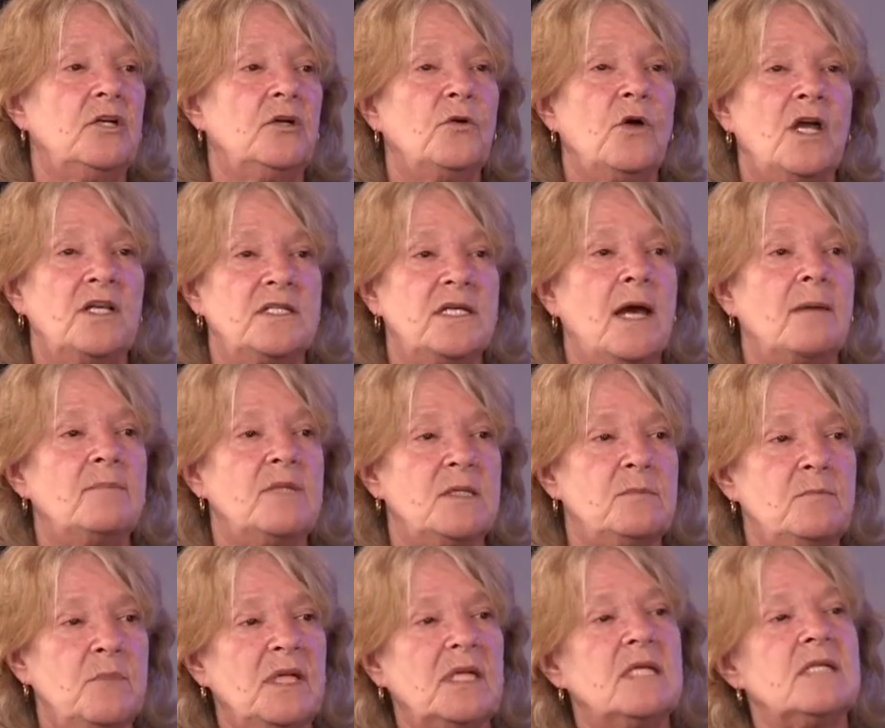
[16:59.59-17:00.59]
adopted
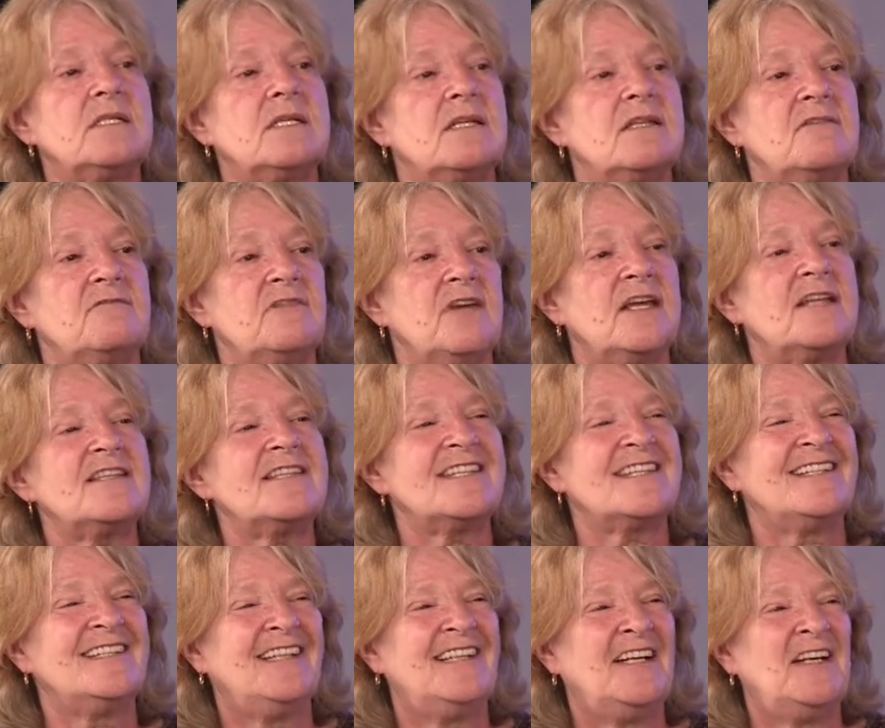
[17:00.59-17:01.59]
pickets in the fence,
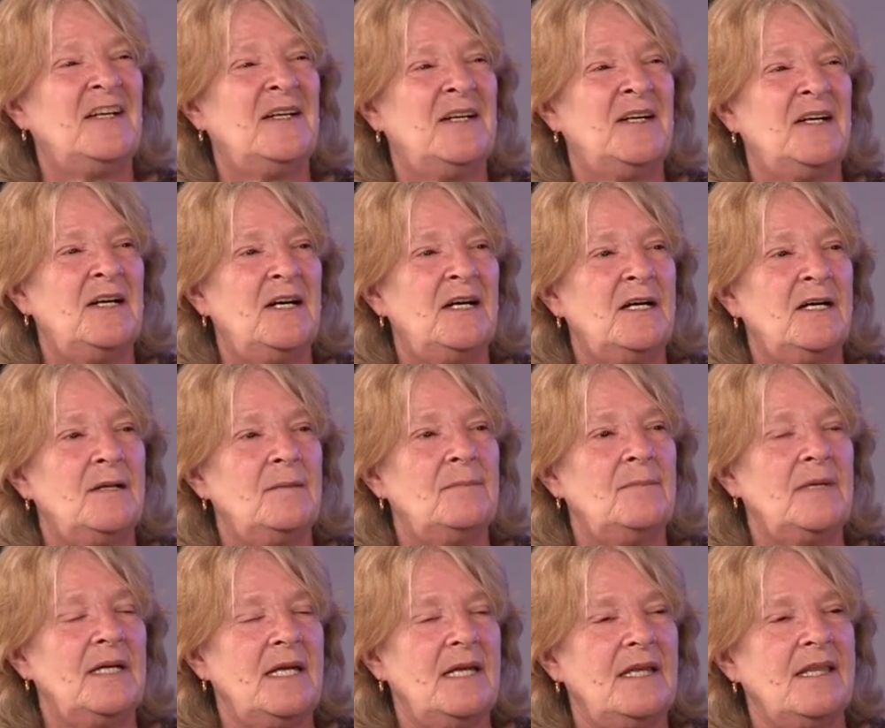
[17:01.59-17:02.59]

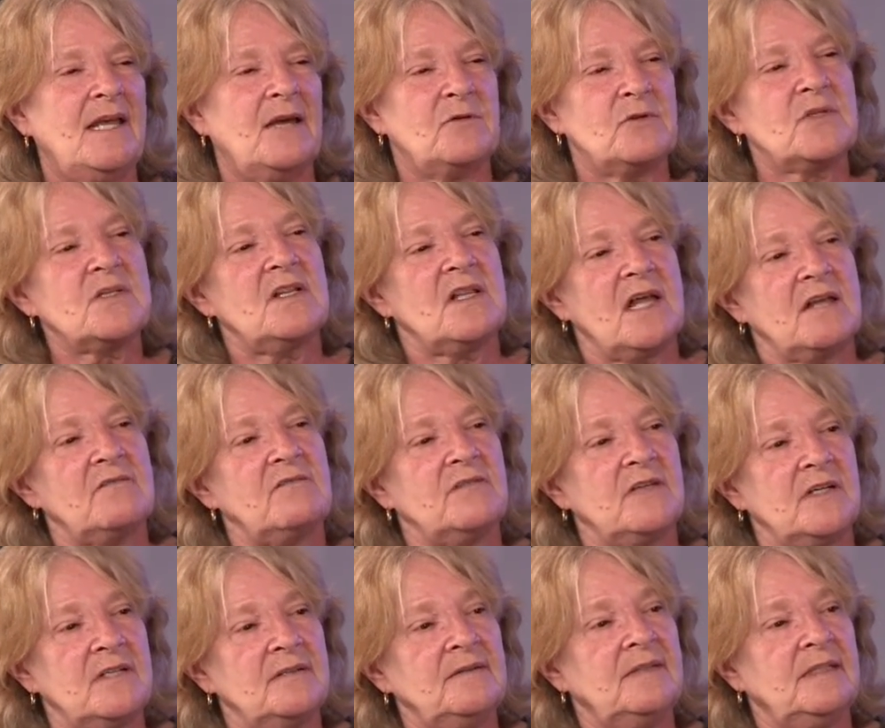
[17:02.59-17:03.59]
and that was a lot of
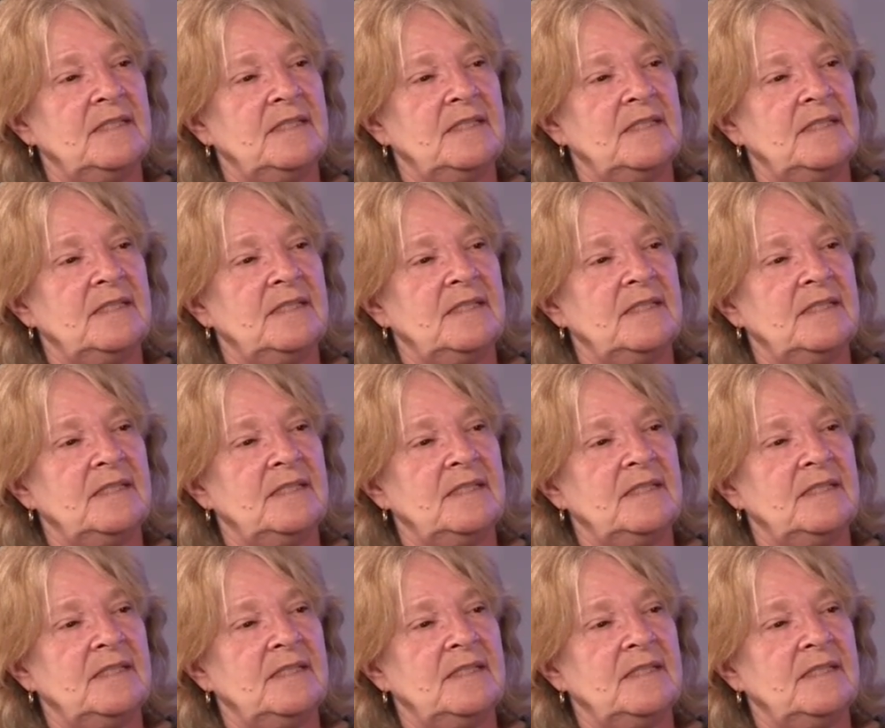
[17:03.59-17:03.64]
fun.